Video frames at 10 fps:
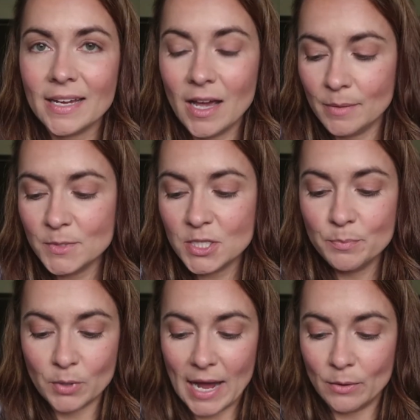it comes
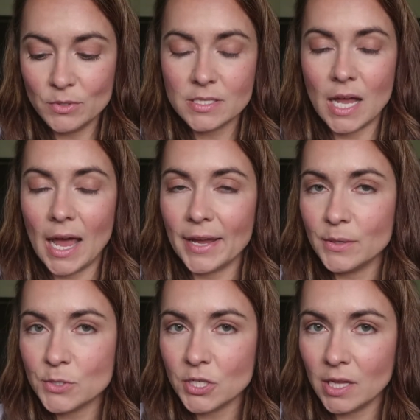to brows, I
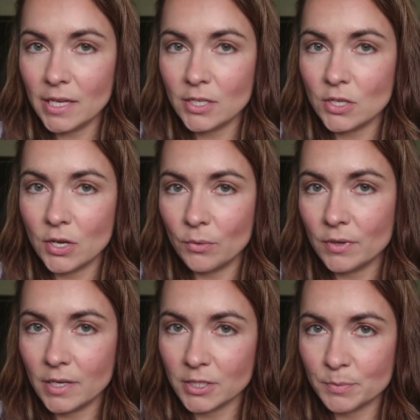usually
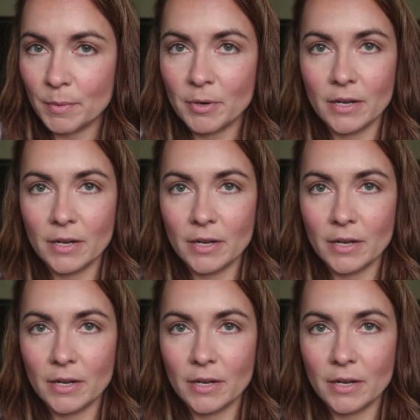don't touch my